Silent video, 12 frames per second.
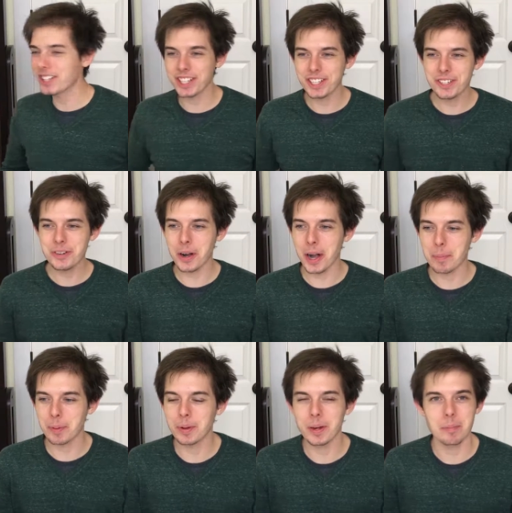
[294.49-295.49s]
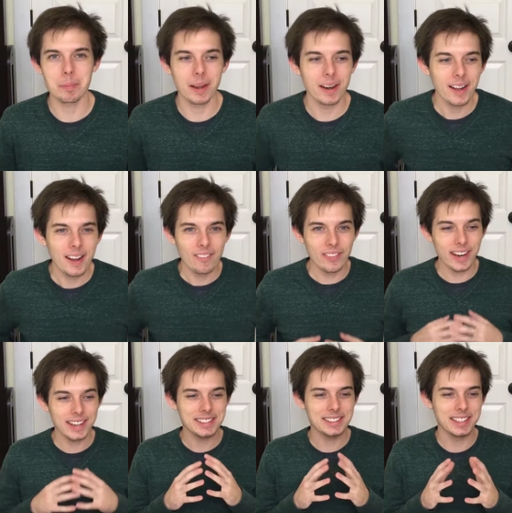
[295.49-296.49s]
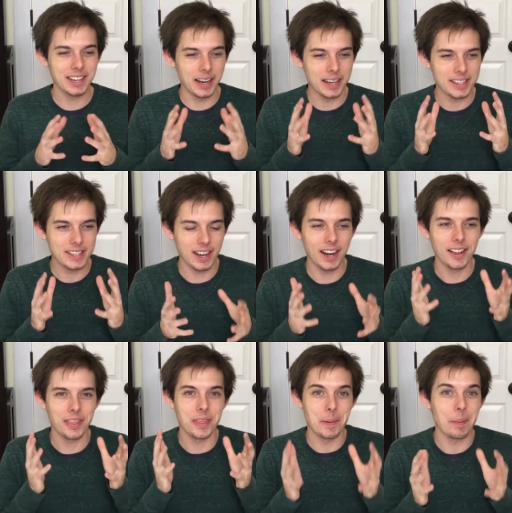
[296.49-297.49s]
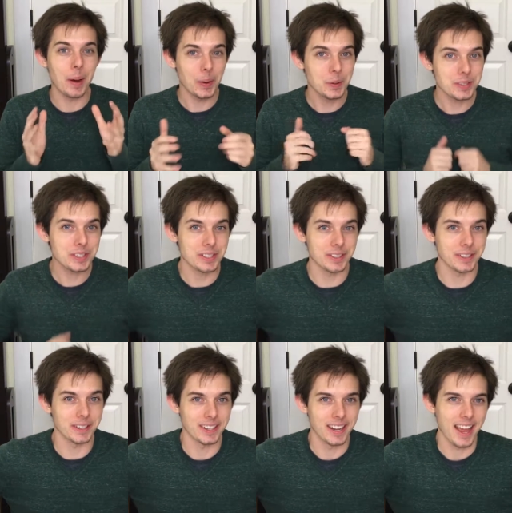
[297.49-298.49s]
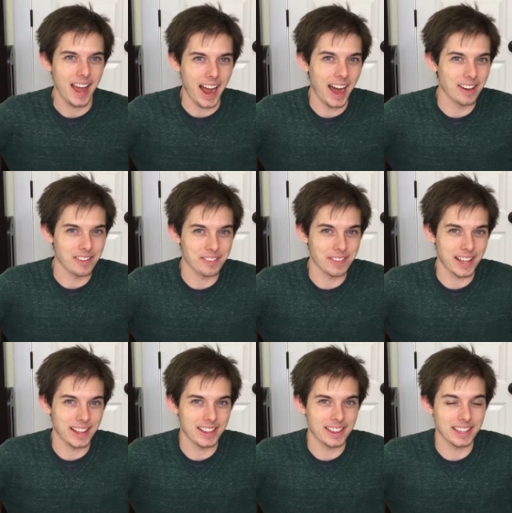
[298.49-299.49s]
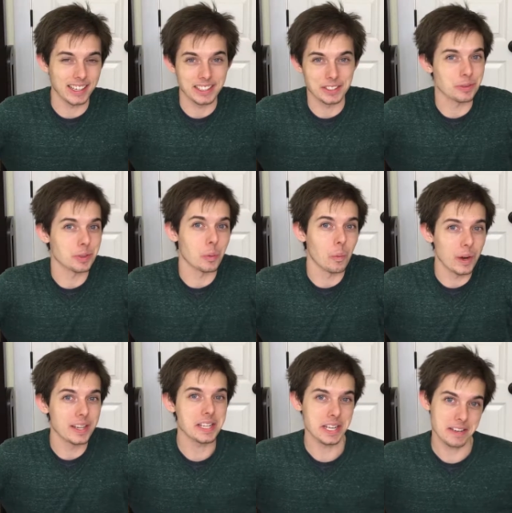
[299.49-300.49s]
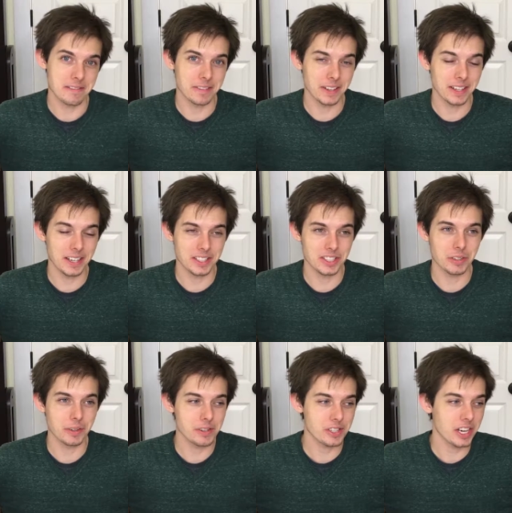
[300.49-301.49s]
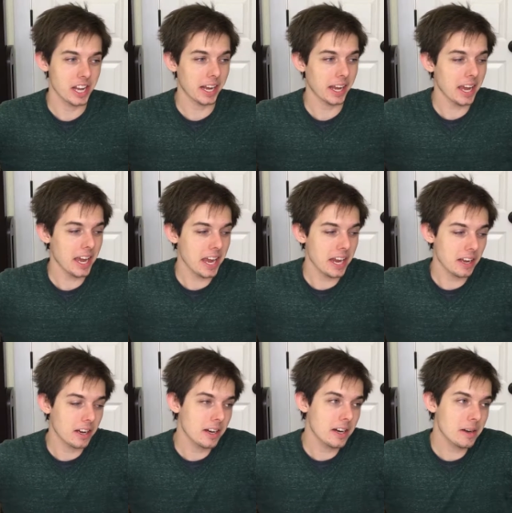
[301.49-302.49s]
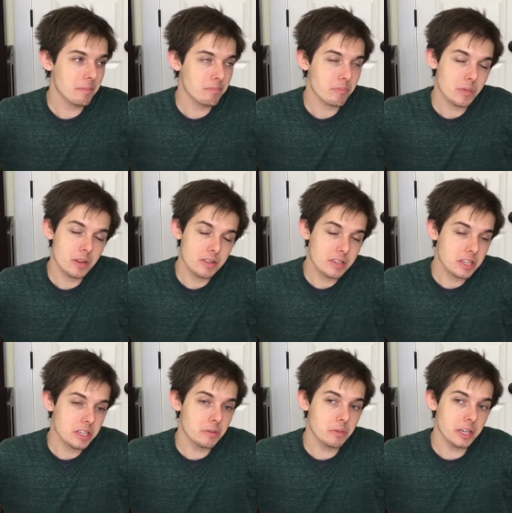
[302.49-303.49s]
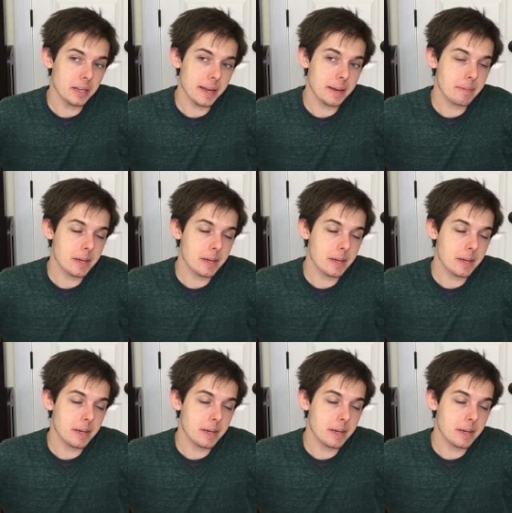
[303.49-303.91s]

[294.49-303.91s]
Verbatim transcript: wish I knew where I put it, but we actually got the poster out of that thing because it was a one-day event, and so we were just like, hey, um, could we, like,